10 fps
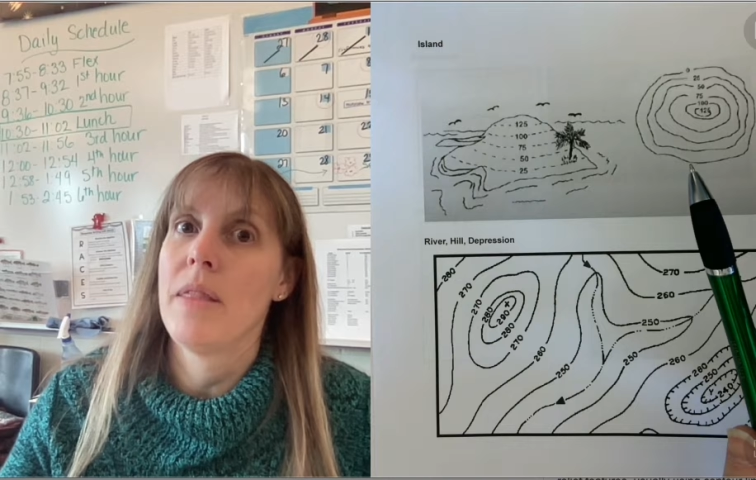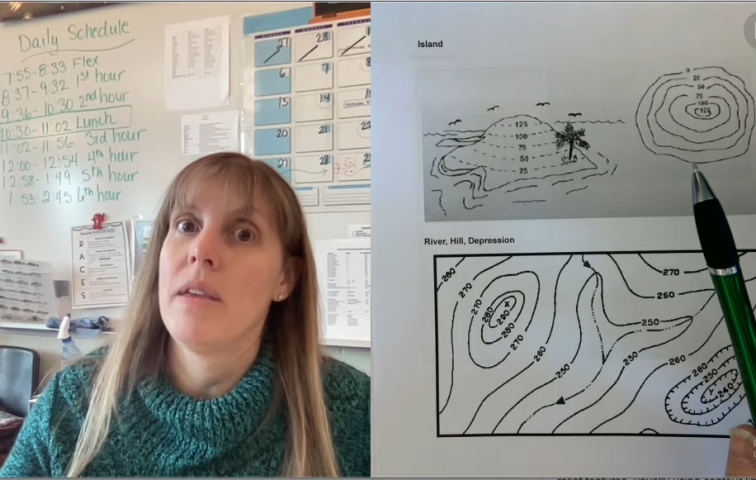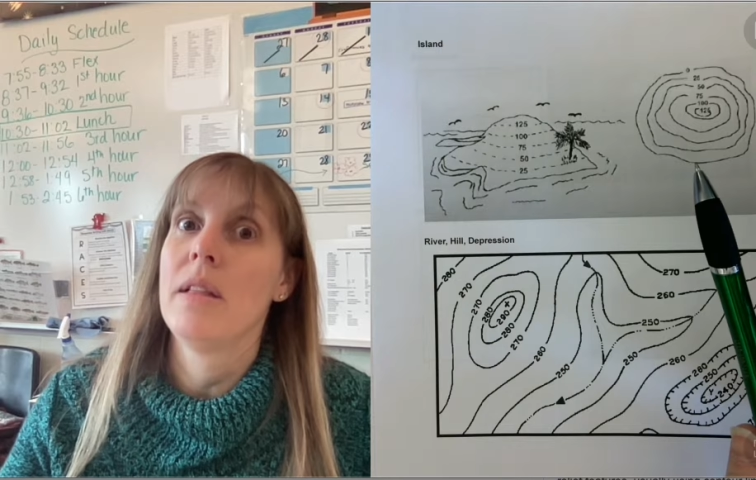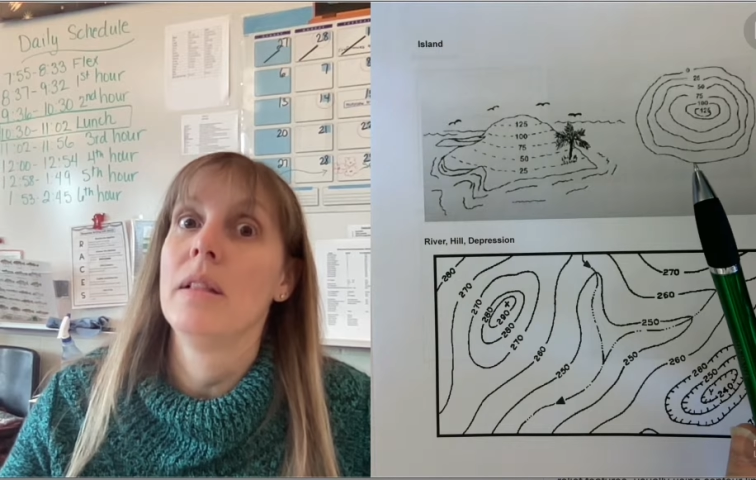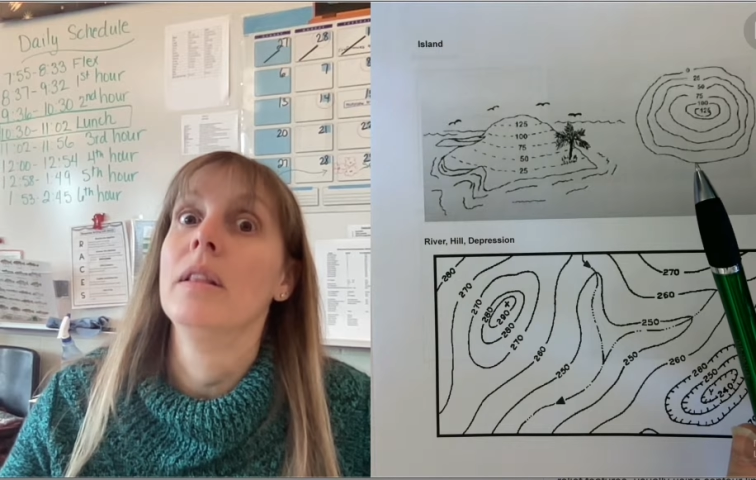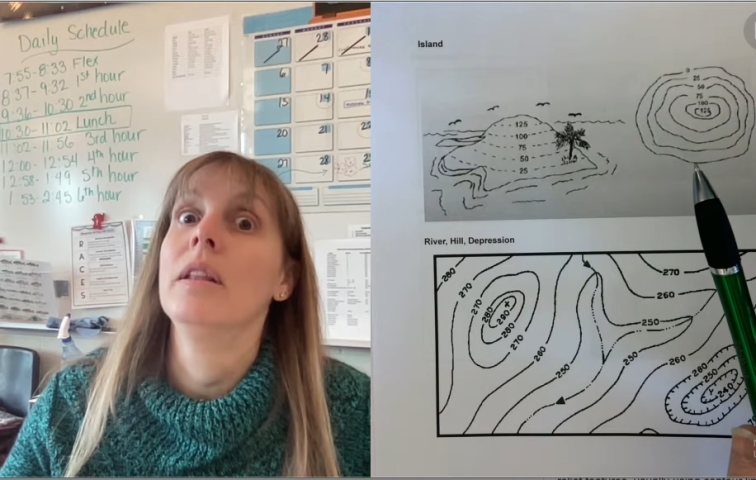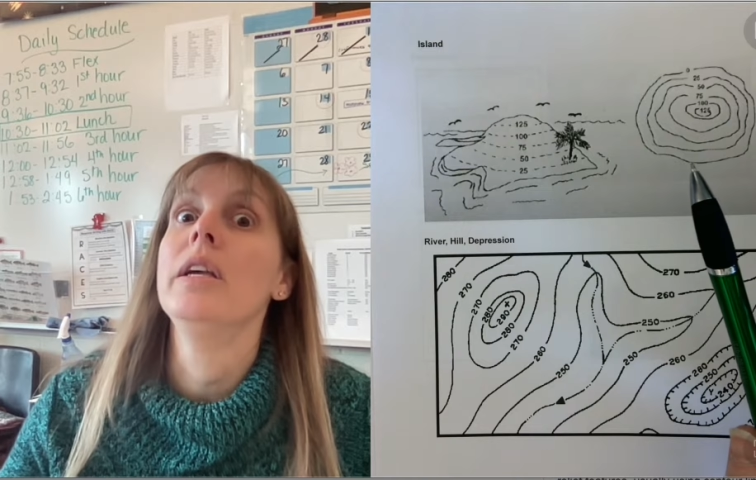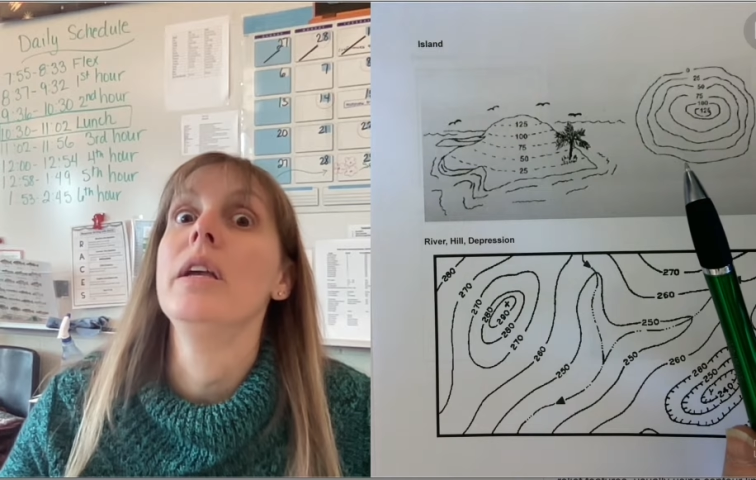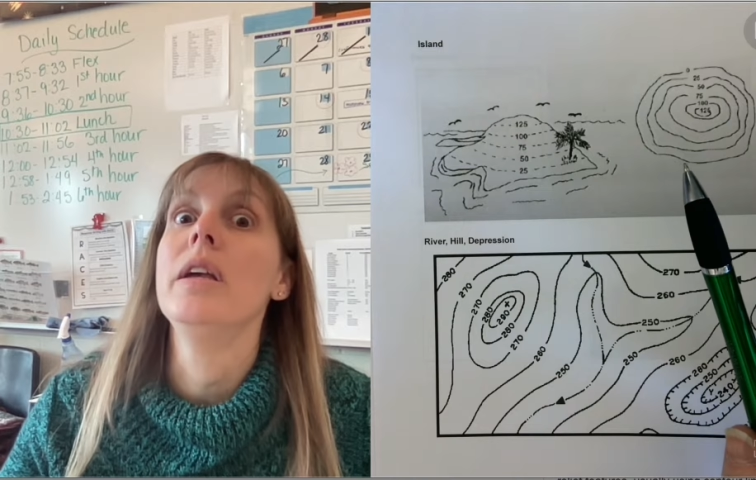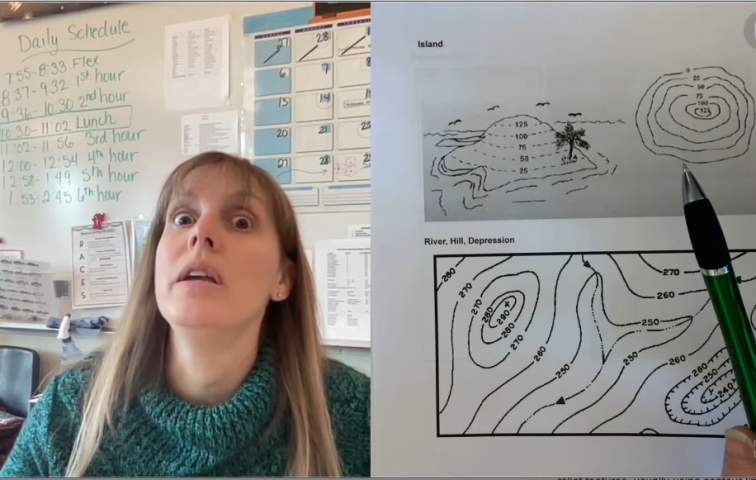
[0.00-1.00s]
the
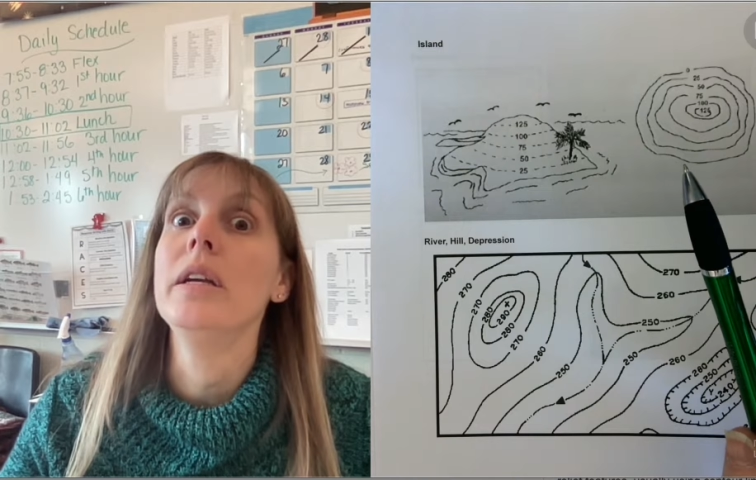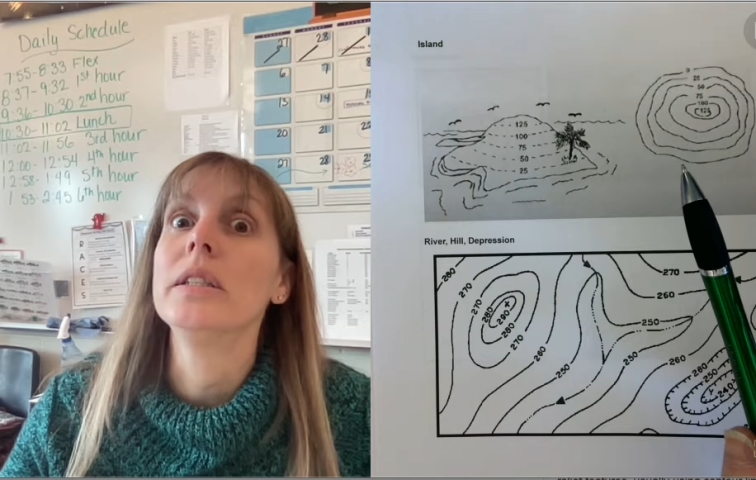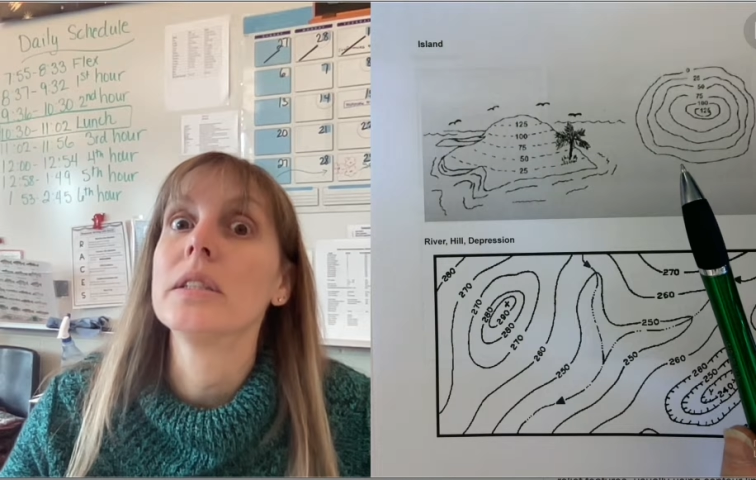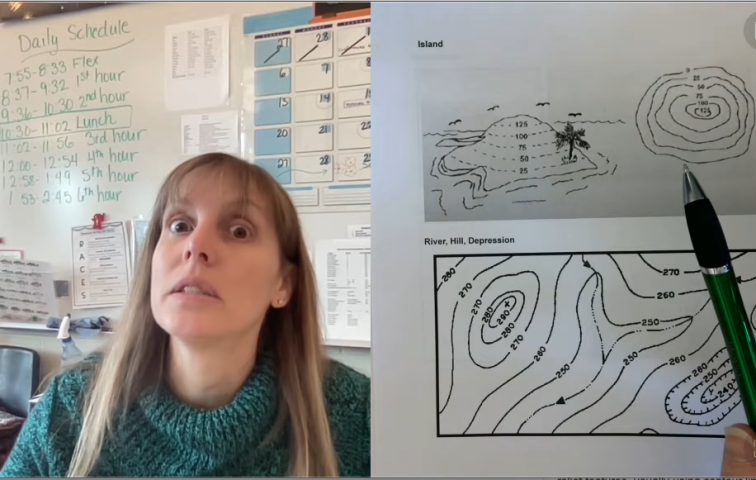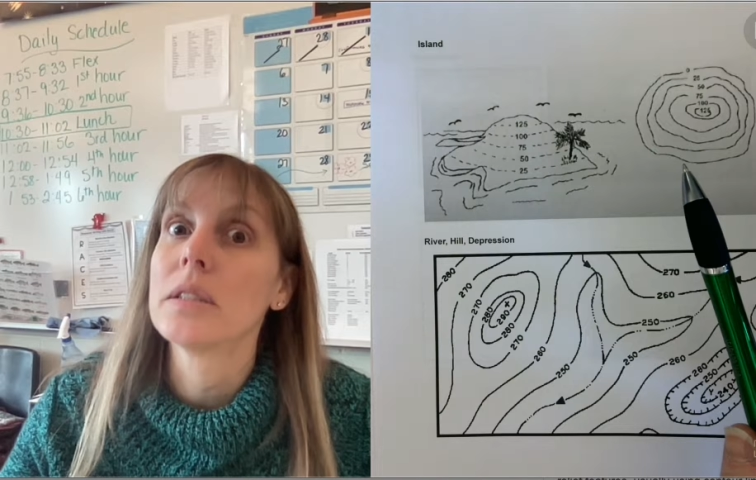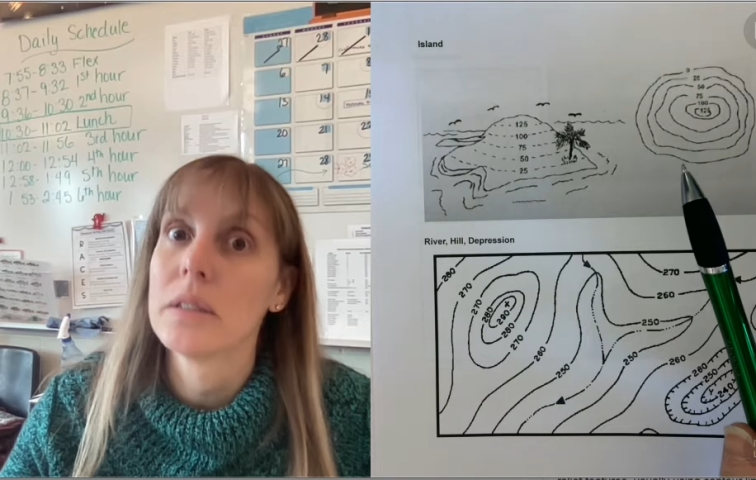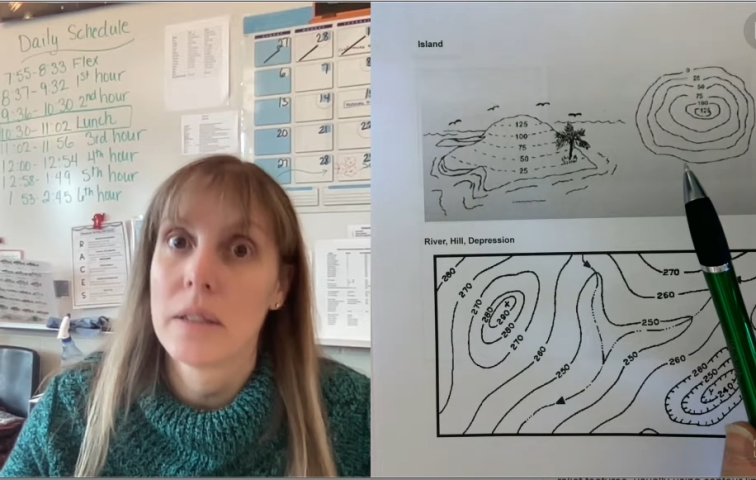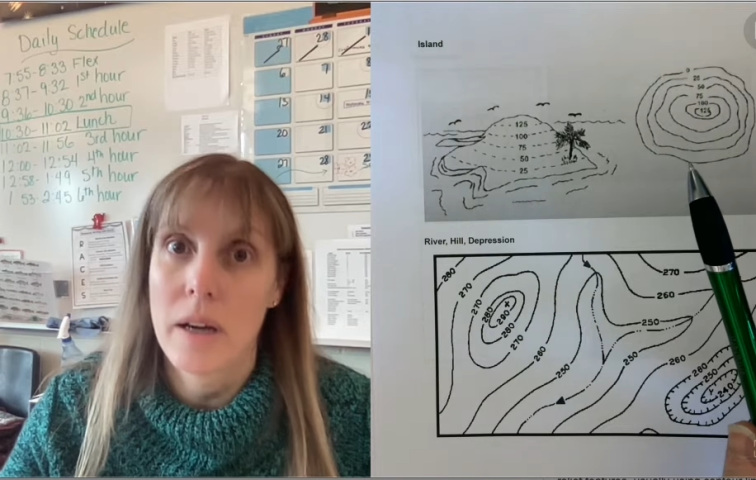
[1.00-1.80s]
least